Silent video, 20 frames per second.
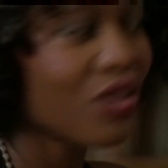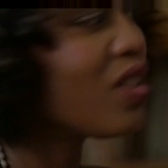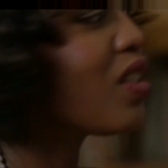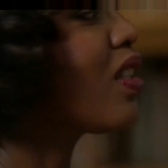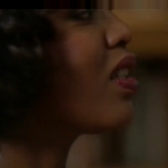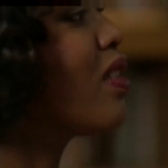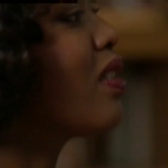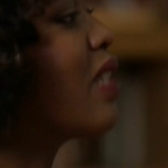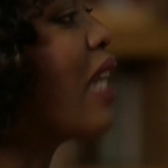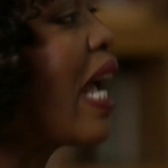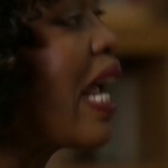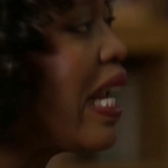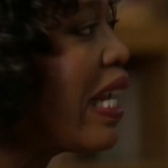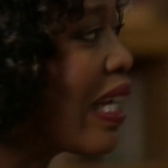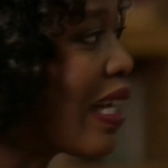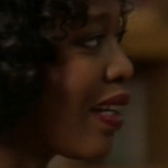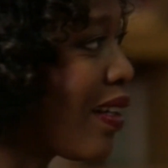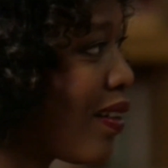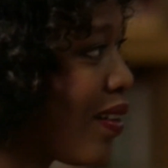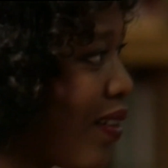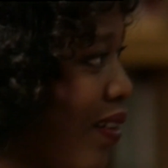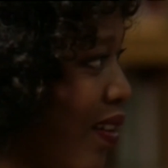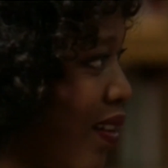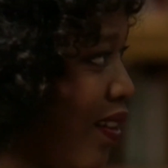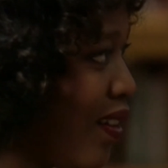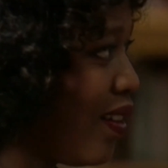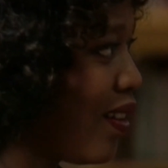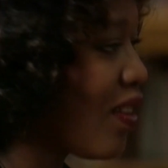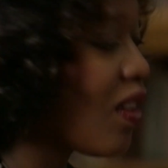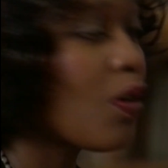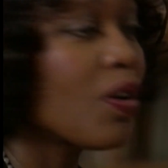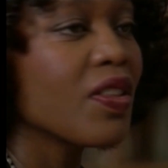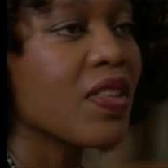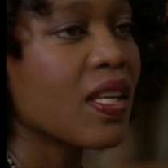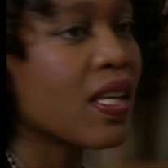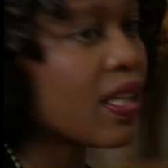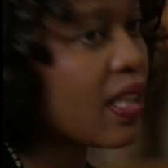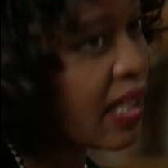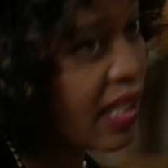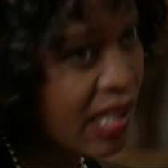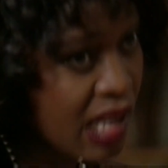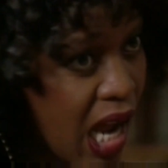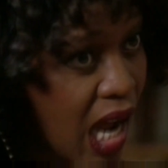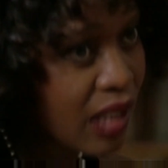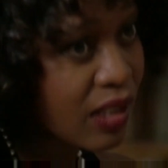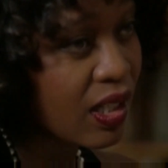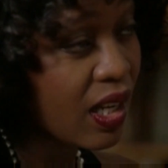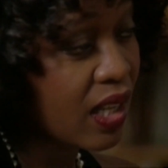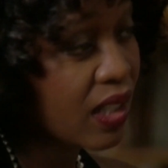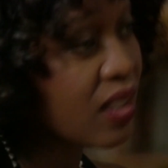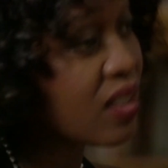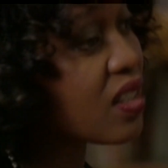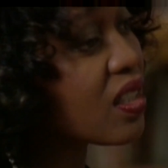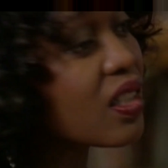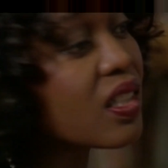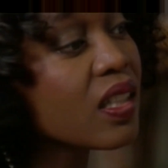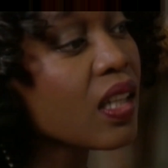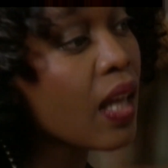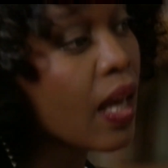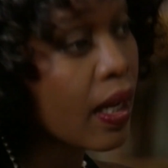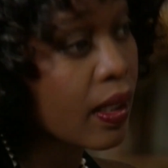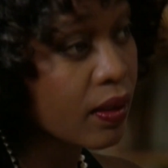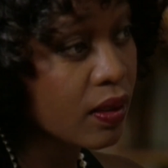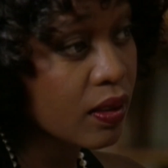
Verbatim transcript: It can take it. The only thing it cannot take is neglect.